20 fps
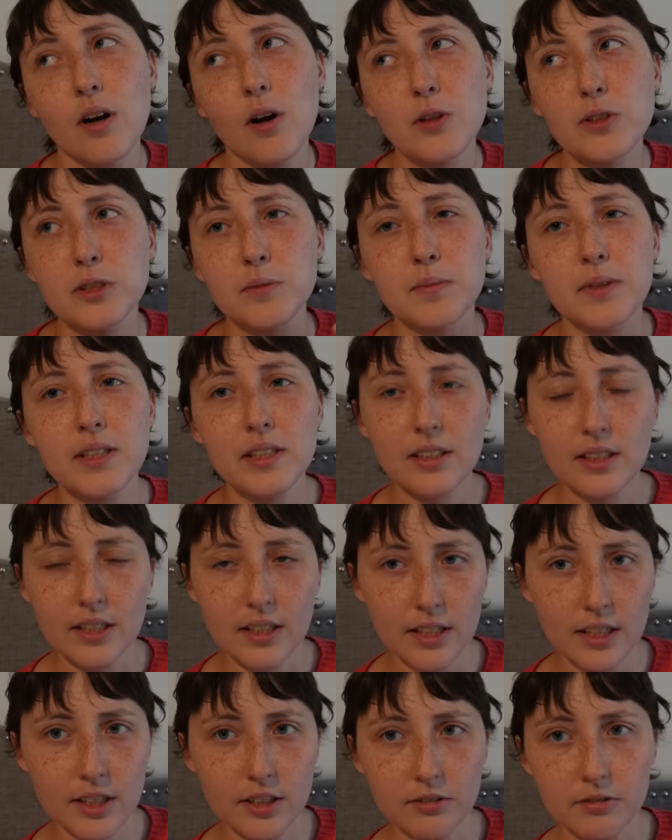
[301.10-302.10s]

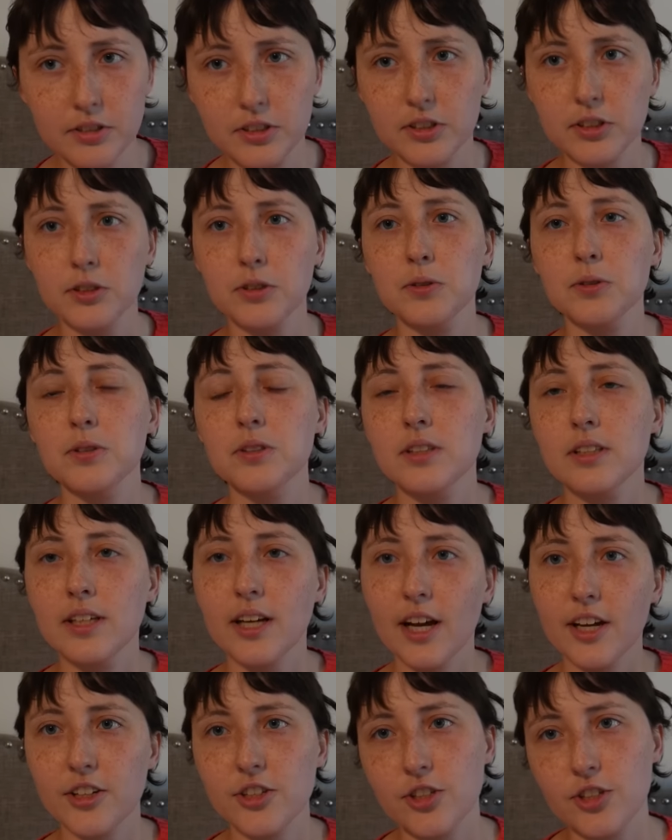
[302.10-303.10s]
ultimately reduce the
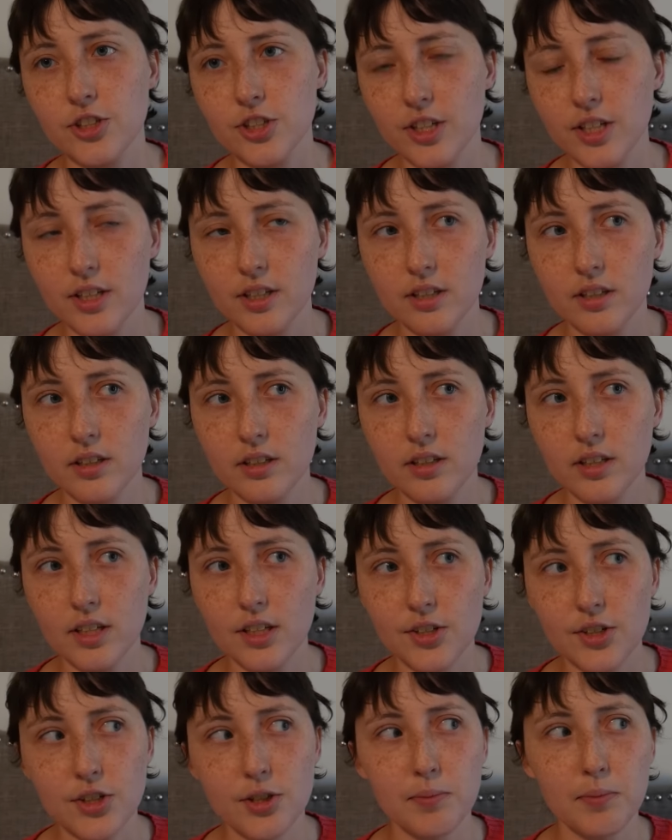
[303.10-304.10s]
estrogen
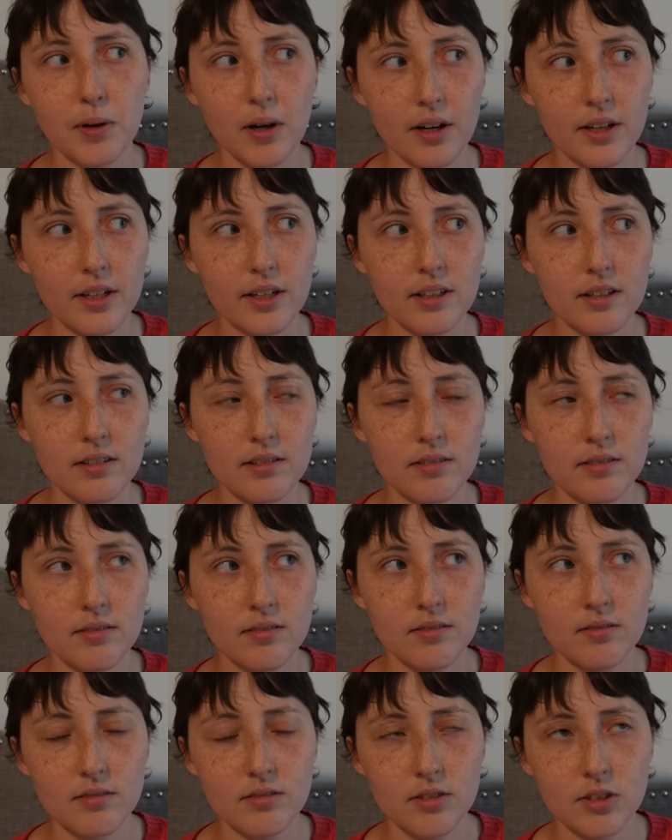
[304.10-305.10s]
in your body
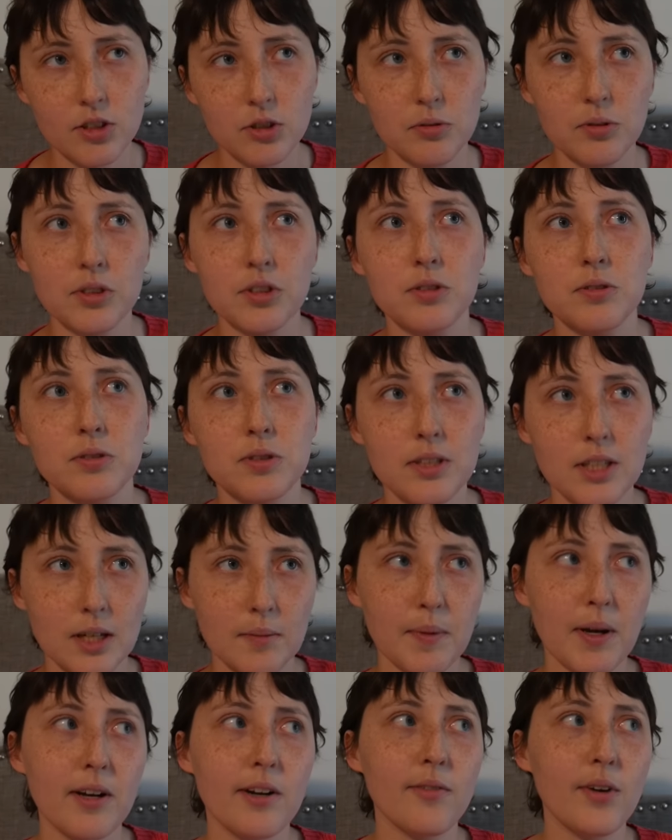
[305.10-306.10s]
to reduce the
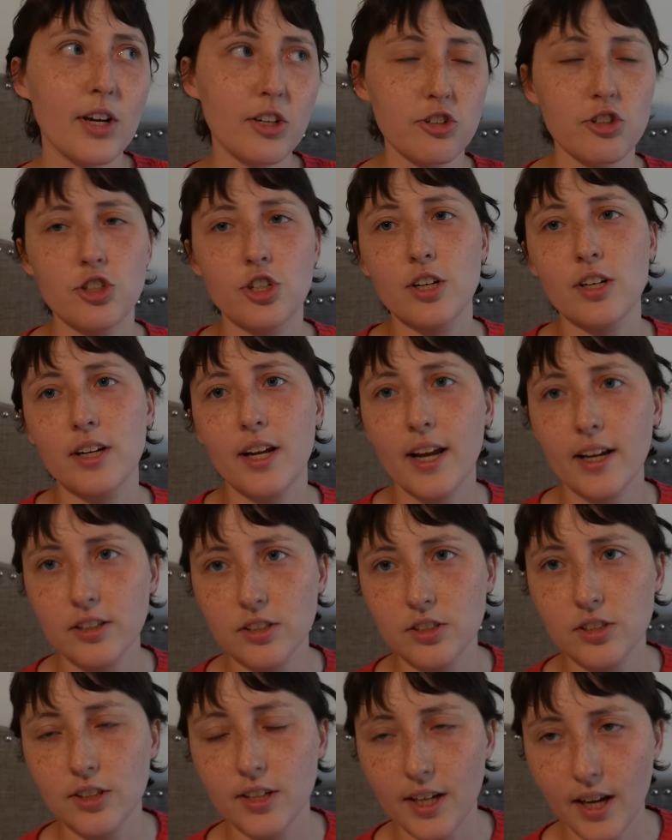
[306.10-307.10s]
amount of estrogen
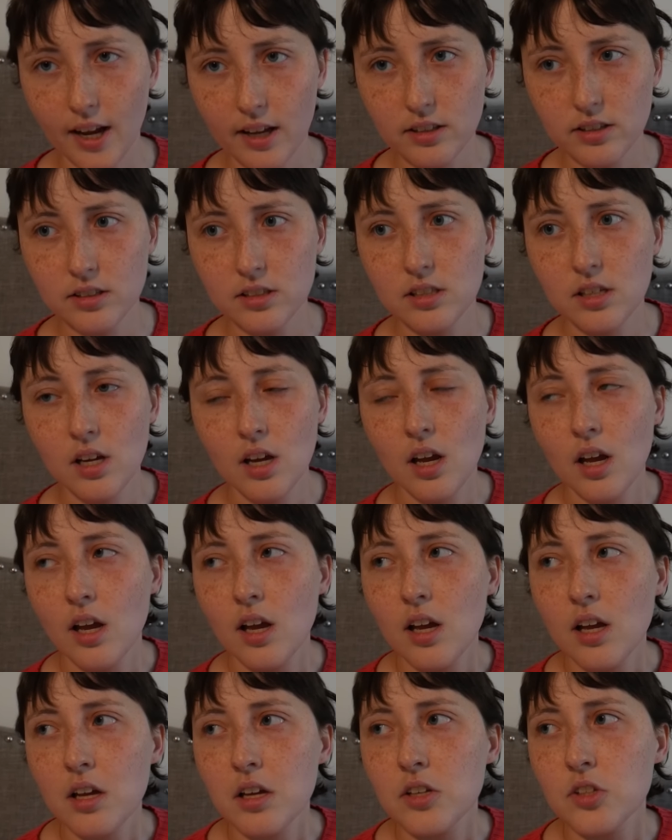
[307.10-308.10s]
cancer gets.
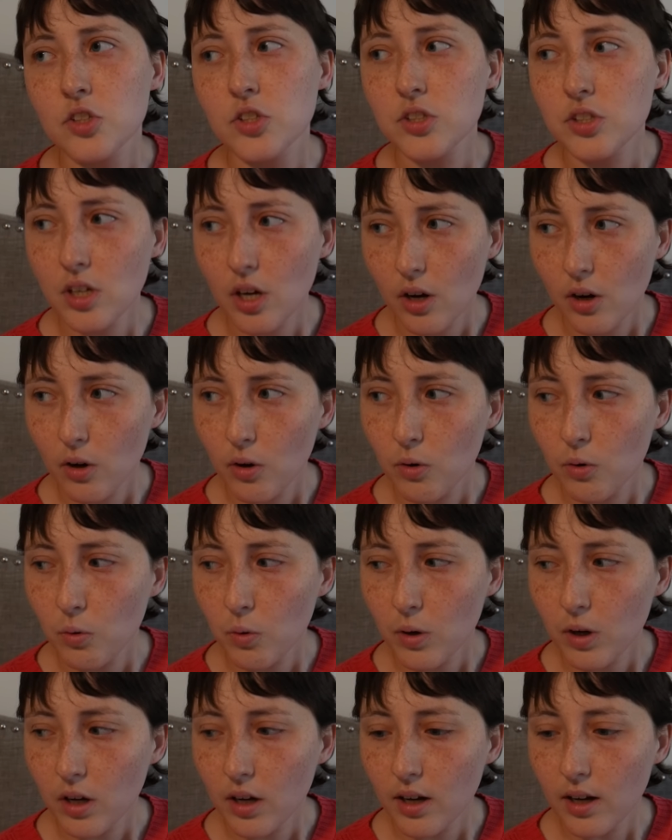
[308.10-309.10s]

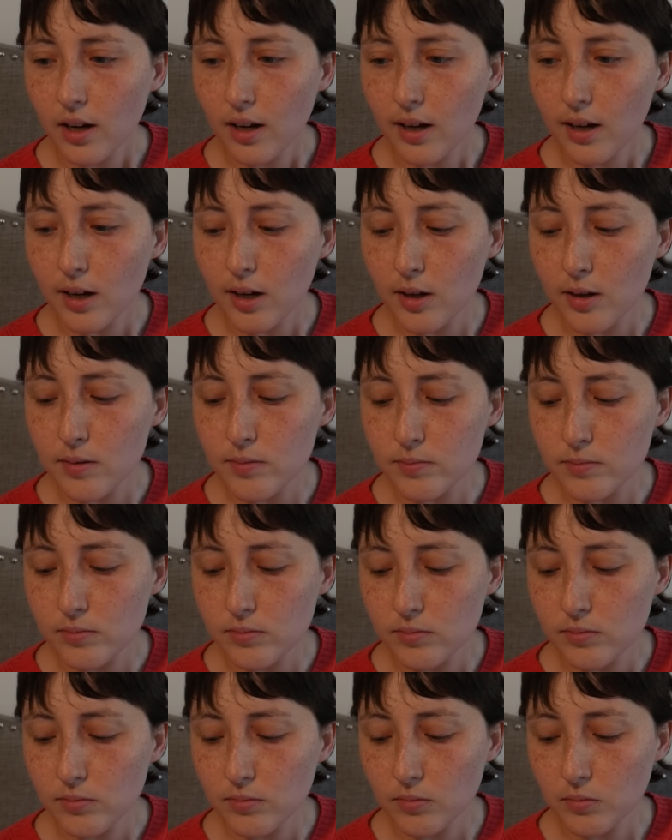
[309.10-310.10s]
So
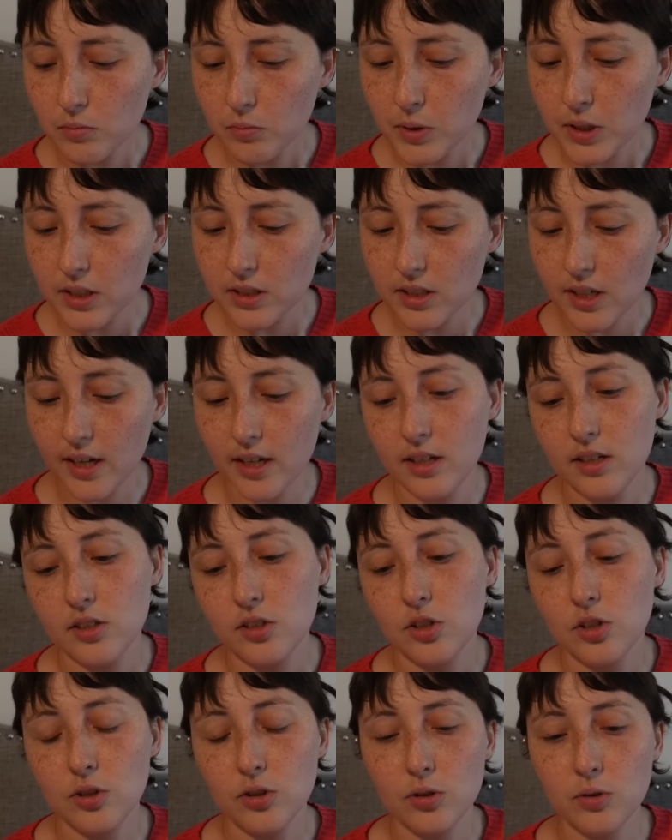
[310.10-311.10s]
we decided
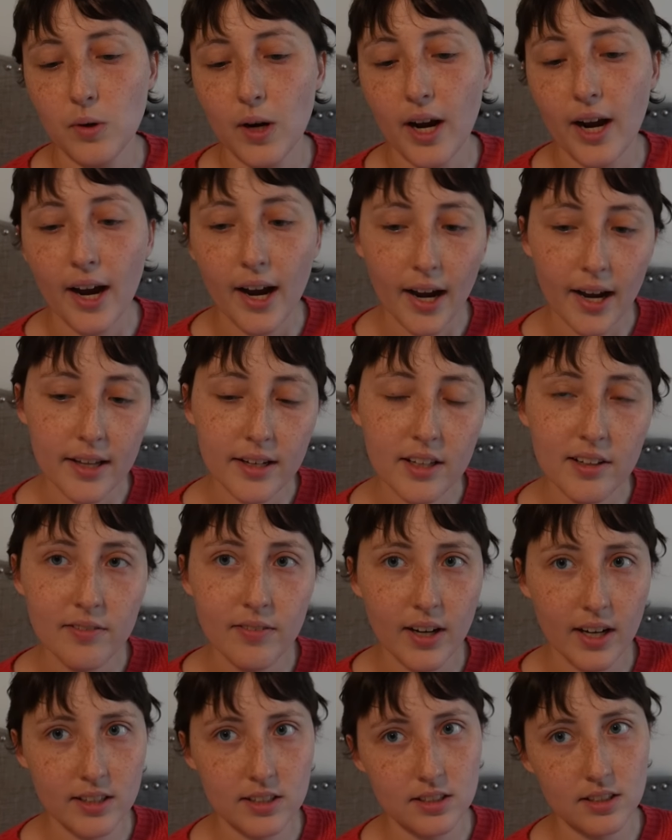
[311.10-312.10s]
to add the
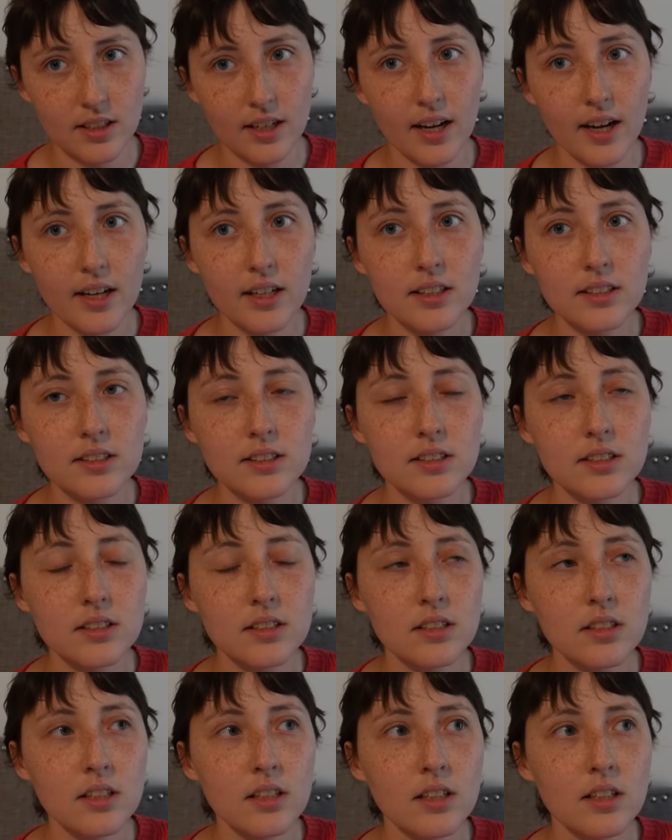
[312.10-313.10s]
Faslodex,
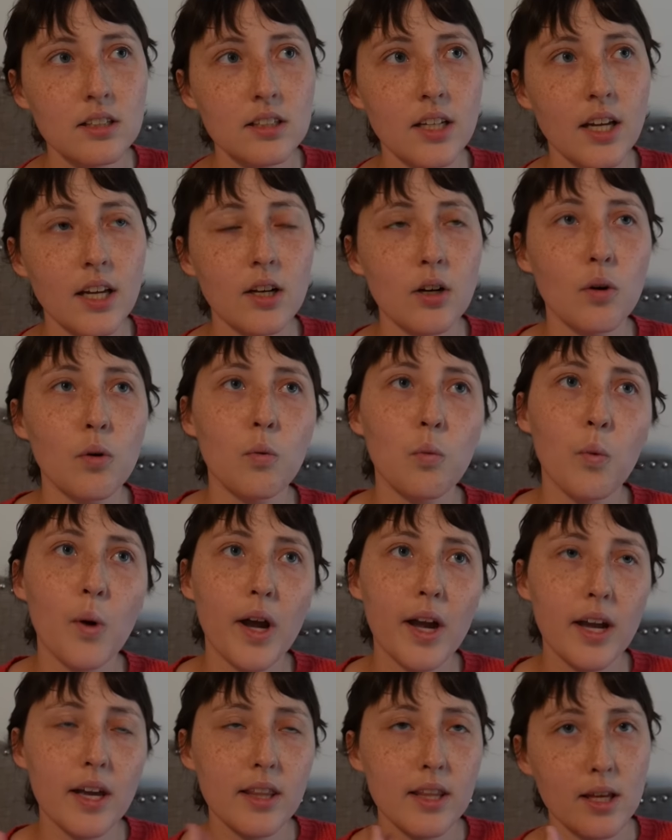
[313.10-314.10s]
take
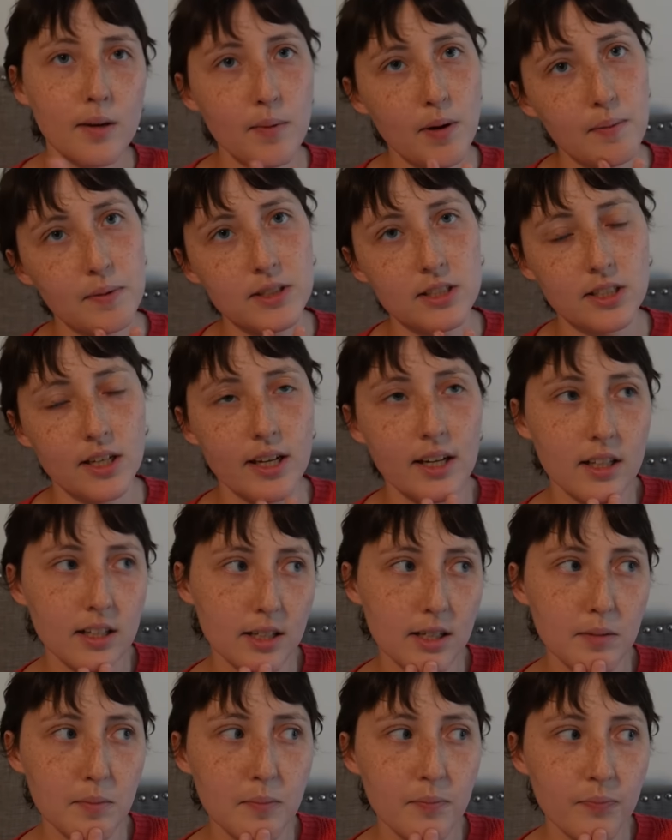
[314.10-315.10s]
away the
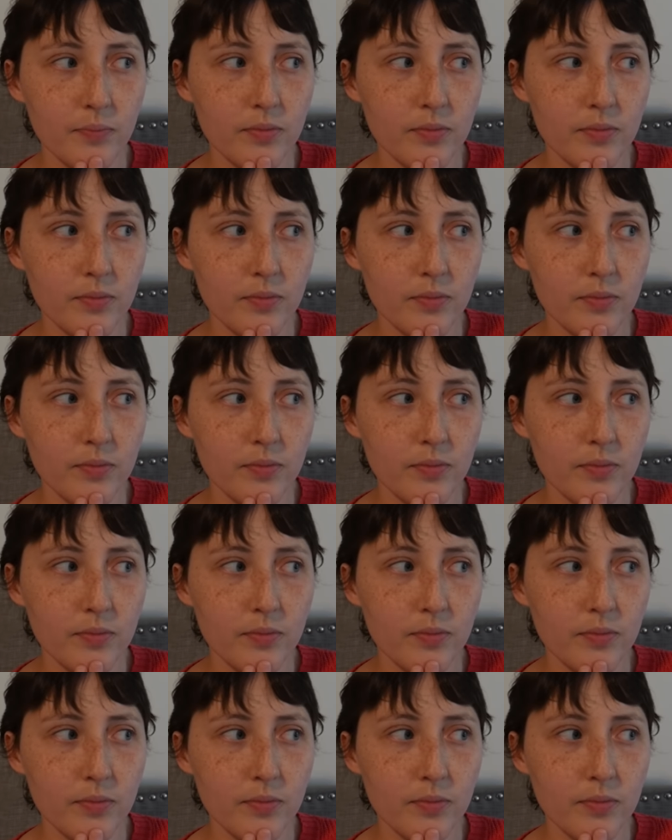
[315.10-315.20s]
abemaciclib,